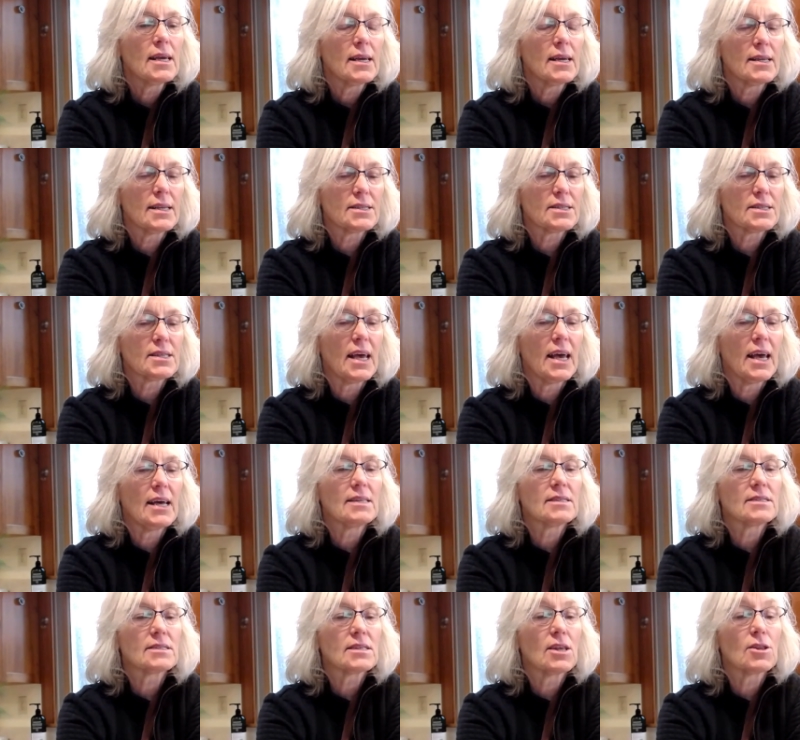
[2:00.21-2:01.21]
And it
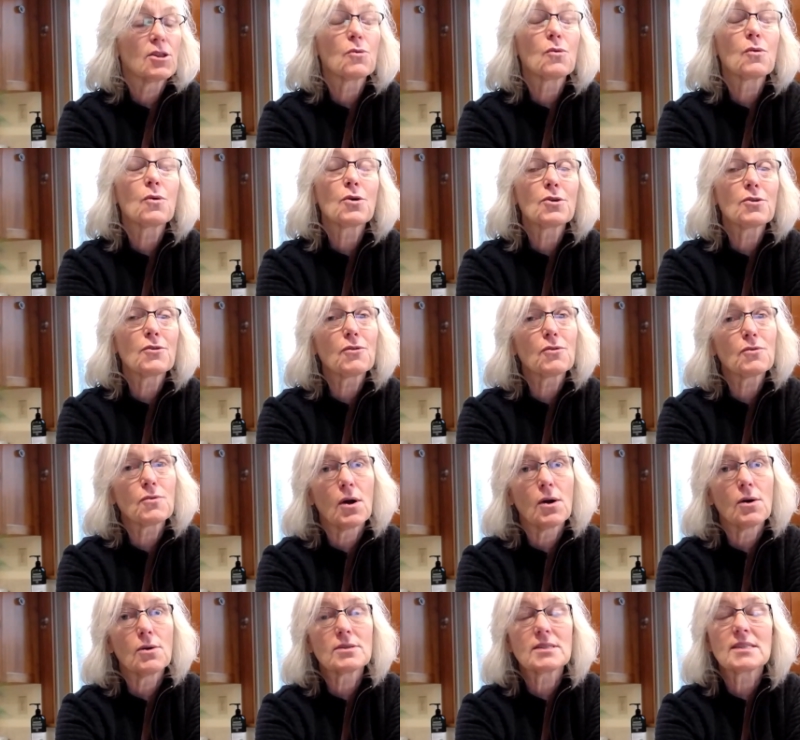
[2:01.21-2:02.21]
says, the word for
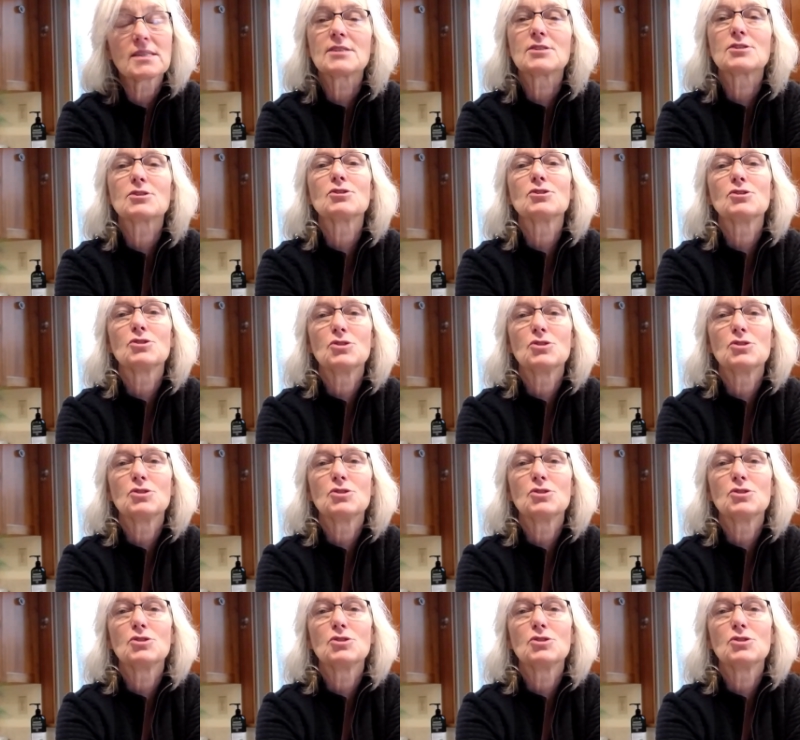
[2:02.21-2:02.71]
rose is